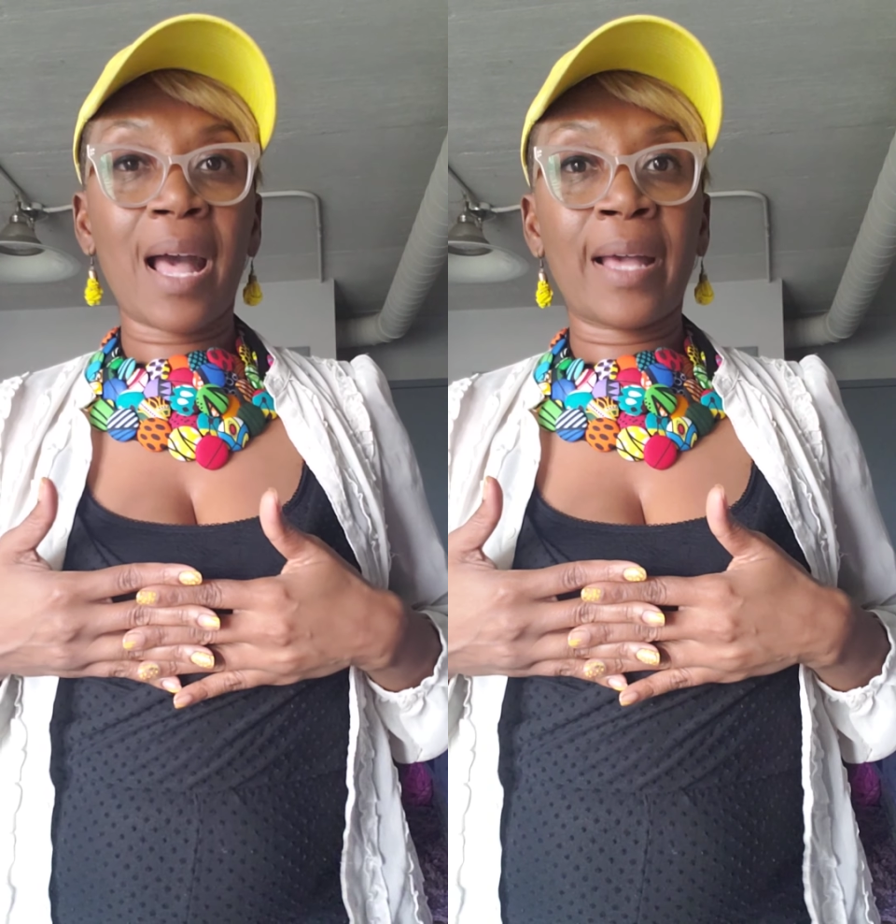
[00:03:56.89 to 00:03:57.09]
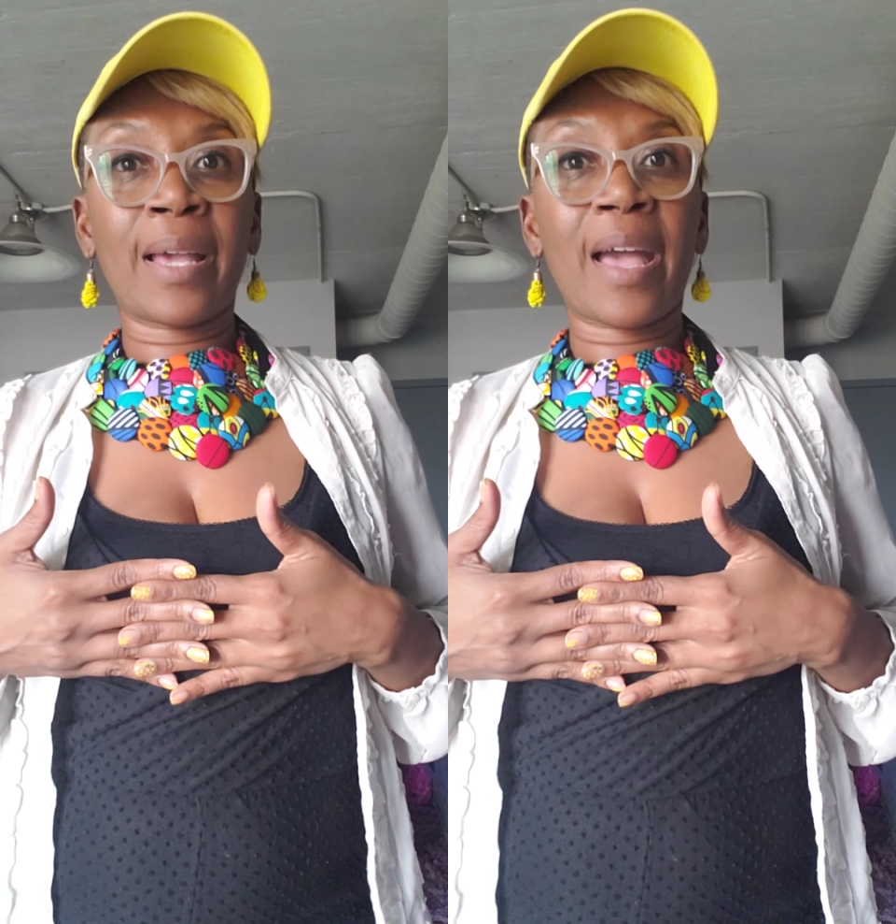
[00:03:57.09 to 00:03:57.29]

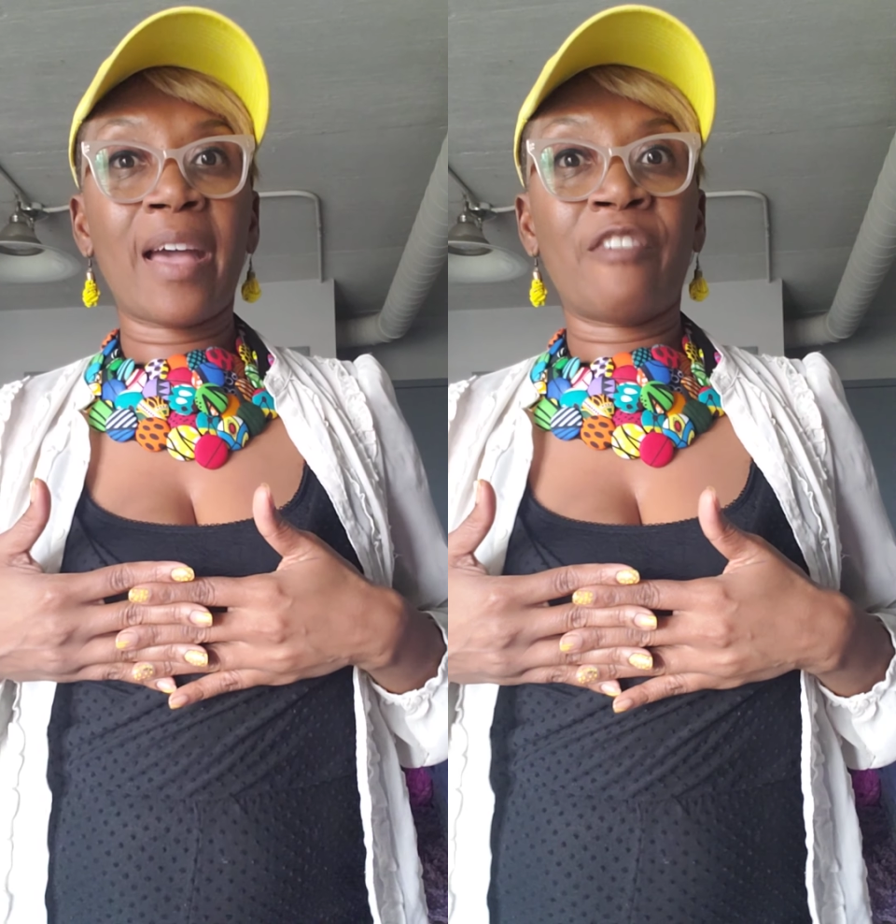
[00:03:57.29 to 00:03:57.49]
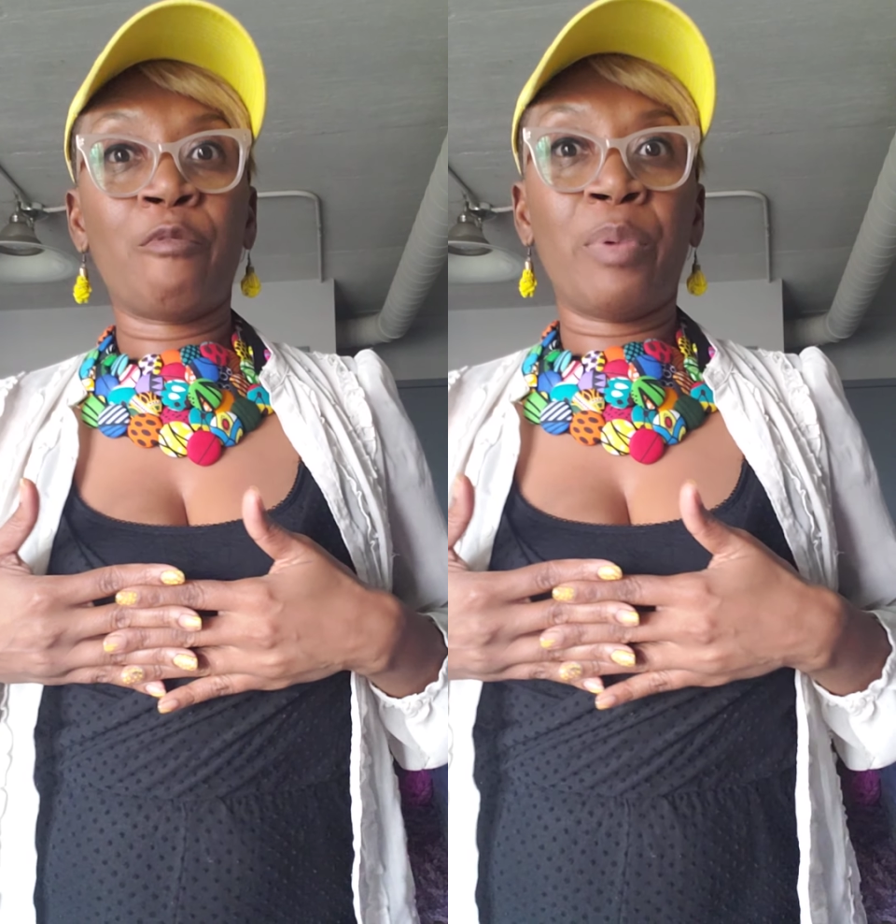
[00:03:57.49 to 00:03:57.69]
I
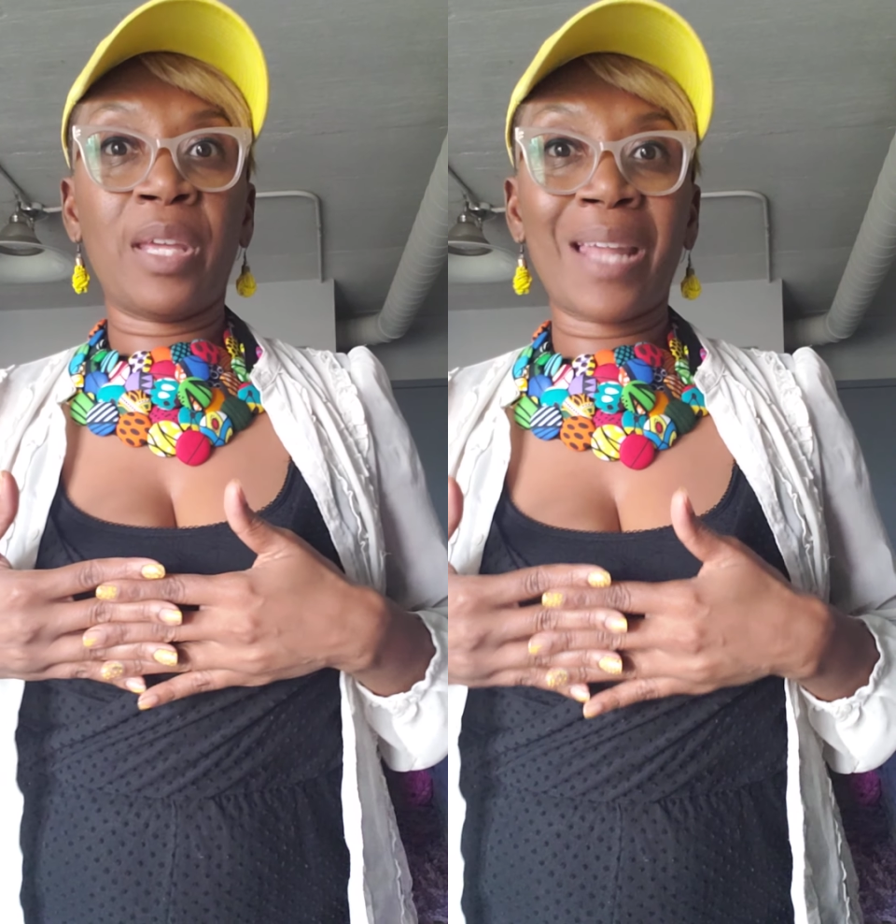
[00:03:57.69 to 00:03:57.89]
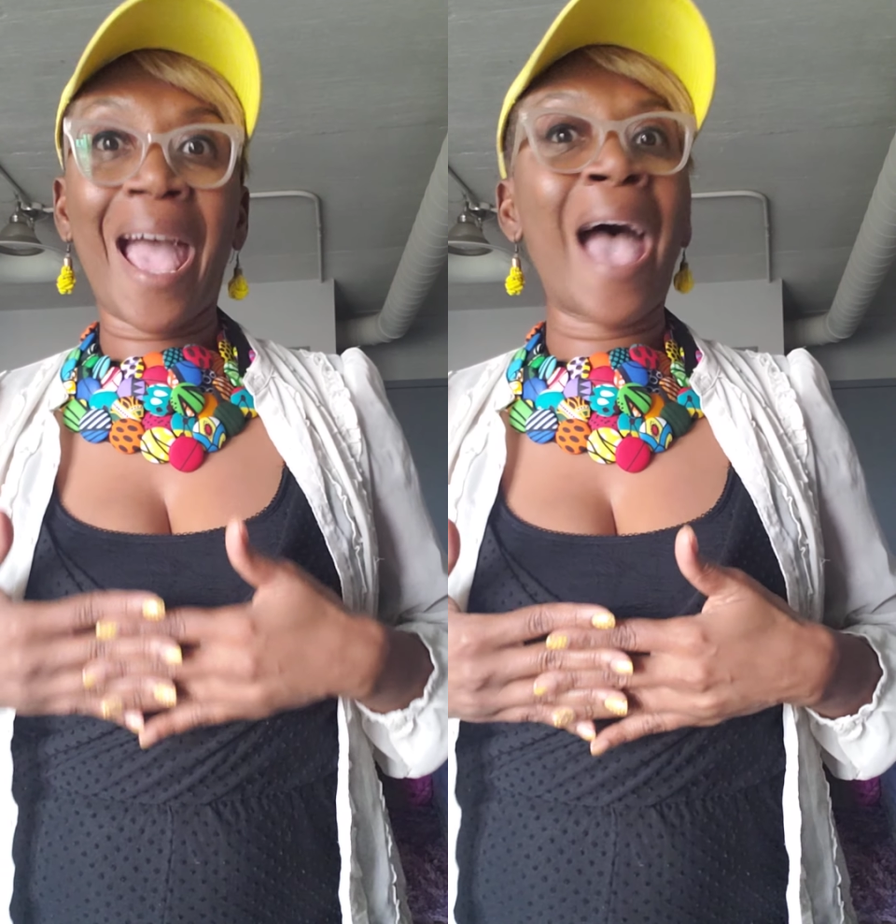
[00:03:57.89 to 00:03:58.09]
have
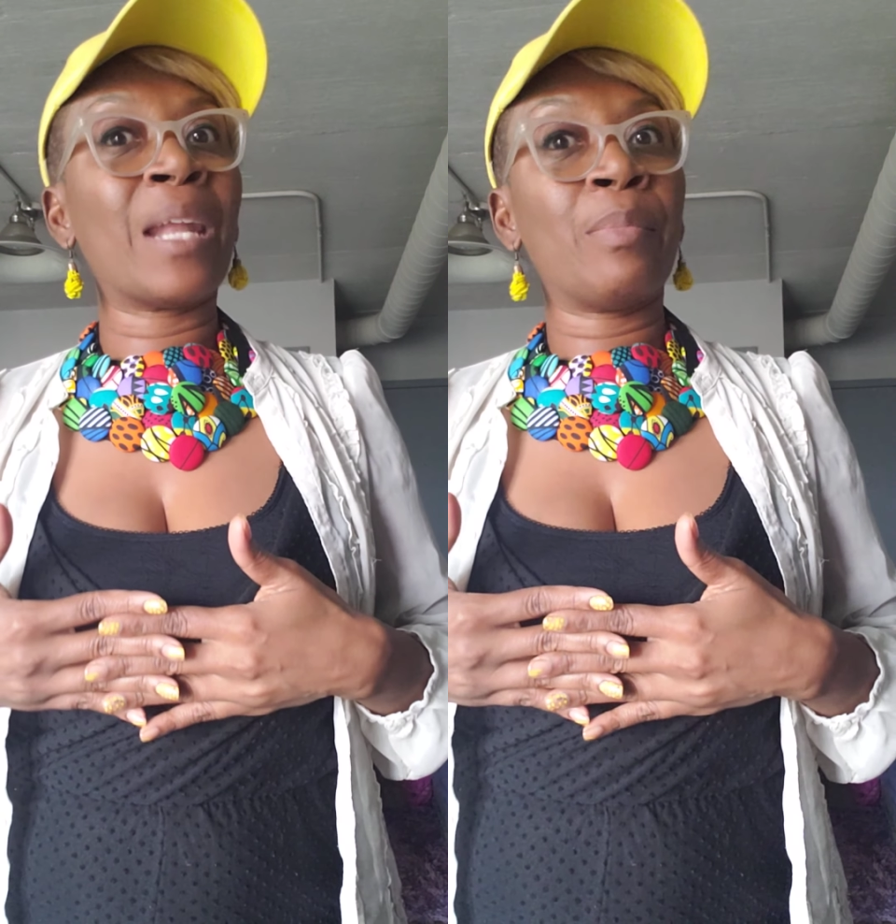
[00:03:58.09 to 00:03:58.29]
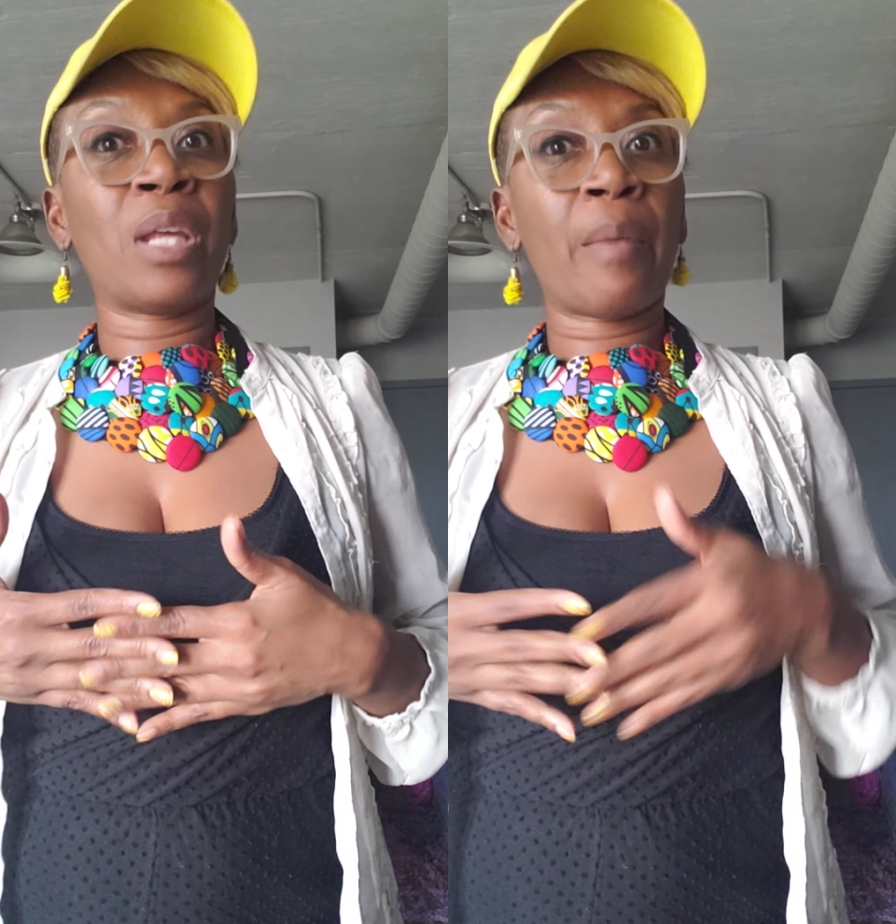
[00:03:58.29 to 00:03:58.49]
been adamant